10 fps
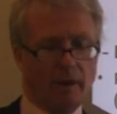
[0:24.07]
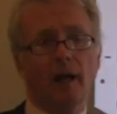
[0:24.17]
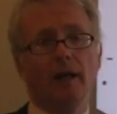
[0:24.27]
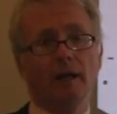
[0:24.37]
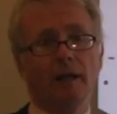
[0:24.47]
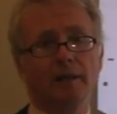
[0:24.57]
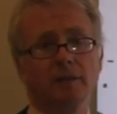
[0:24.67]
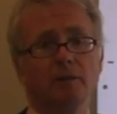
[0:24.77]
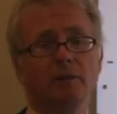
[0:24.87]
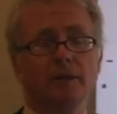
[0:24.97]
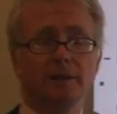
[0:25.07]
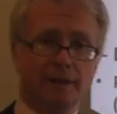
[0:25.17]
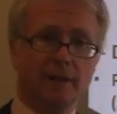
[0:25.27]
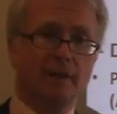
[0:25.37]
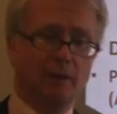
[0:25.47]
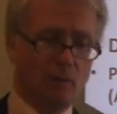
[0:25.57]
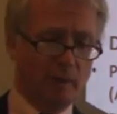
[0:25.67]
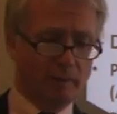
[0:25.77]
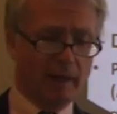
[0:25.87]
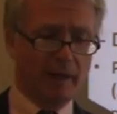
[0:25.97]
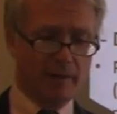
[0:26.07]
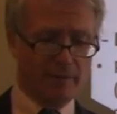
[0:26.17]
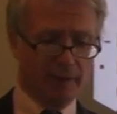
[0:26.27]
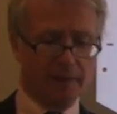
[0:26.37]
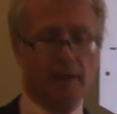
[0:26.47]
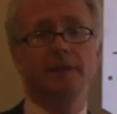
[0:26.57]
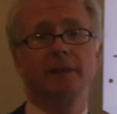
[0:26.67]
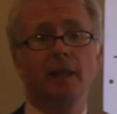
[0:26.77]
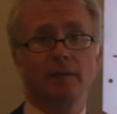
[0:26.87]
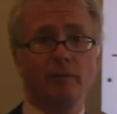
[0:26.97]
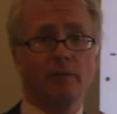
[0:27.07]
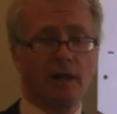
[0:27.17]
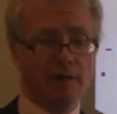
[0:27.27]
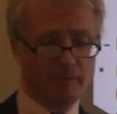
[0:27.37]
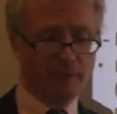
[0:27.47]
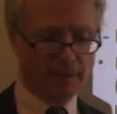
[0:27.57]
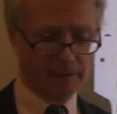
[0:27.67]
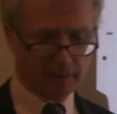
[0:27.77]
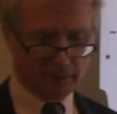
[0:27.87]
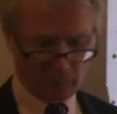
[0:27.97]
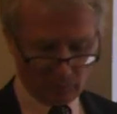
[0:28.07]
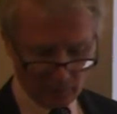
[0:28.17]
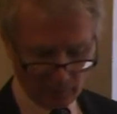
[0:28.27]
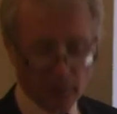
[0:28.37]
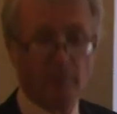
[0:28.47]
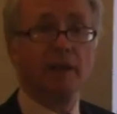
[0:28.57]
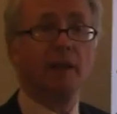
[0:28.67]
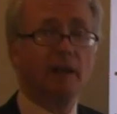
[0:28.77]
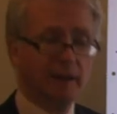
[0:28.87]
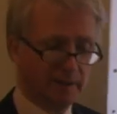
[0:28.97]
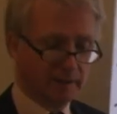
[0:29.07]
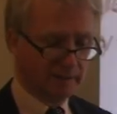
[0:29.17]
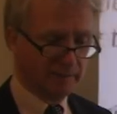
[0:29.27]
I'd like to consider what bioethics as a love of life means for humankind.